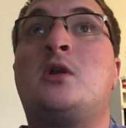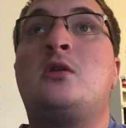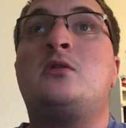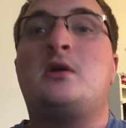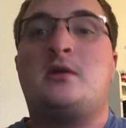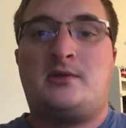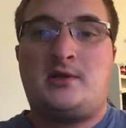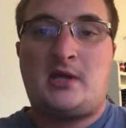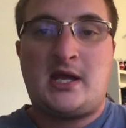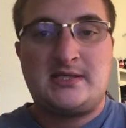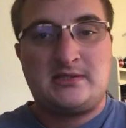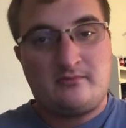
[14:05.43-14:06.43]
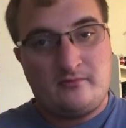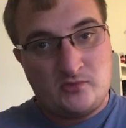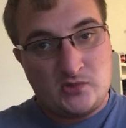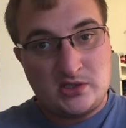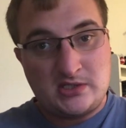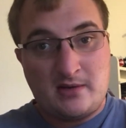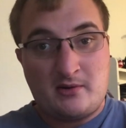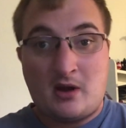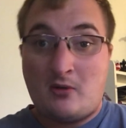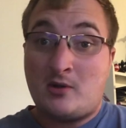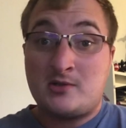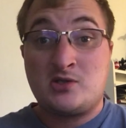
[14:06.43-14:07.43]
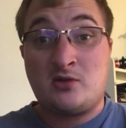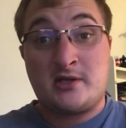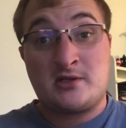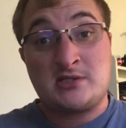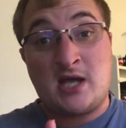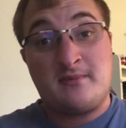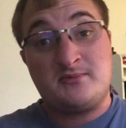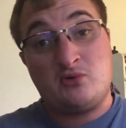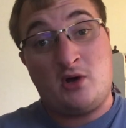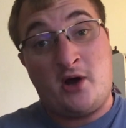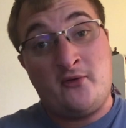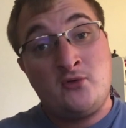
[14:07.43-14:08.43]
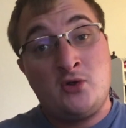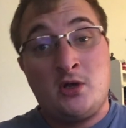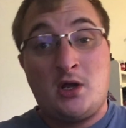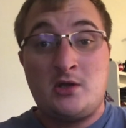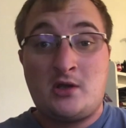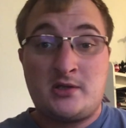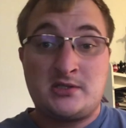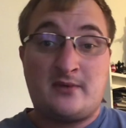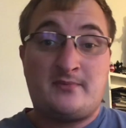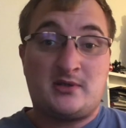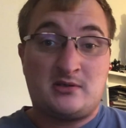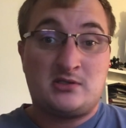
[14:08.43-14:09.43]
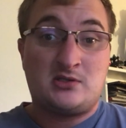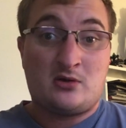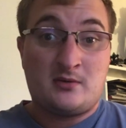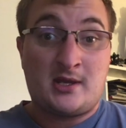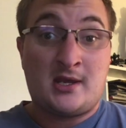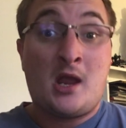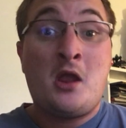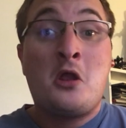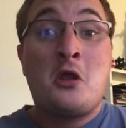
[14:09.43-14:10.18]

No, the last December, I will do like a top 12 and all that stuff, but you're sure of that.